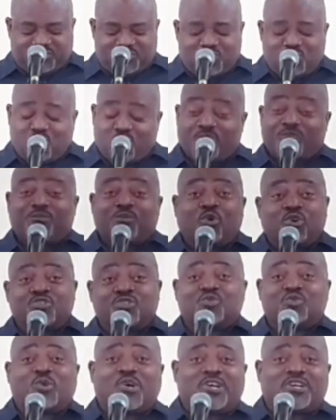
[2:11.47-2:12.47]
With those
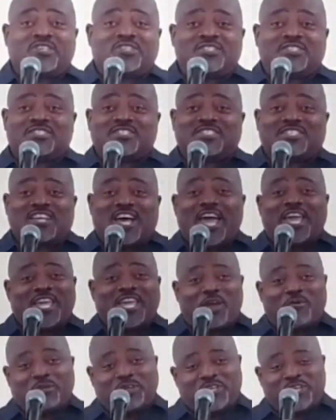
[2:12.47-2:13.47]
words, I can
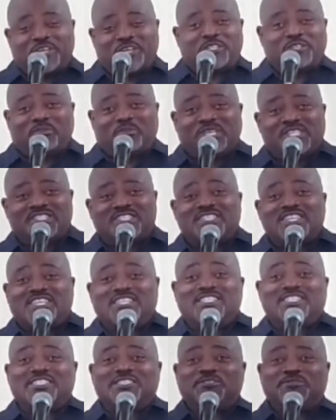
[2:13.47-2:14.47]
return to my
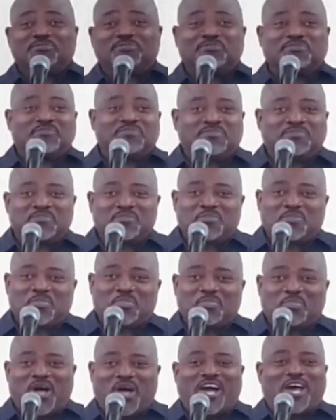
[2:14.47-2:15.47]
seat,
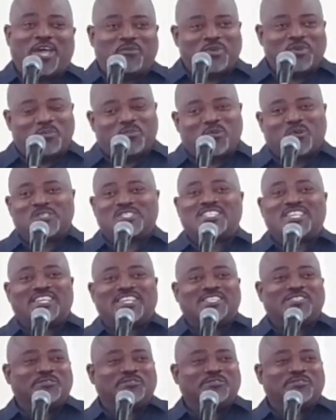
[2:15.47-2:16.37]
but I will proceed.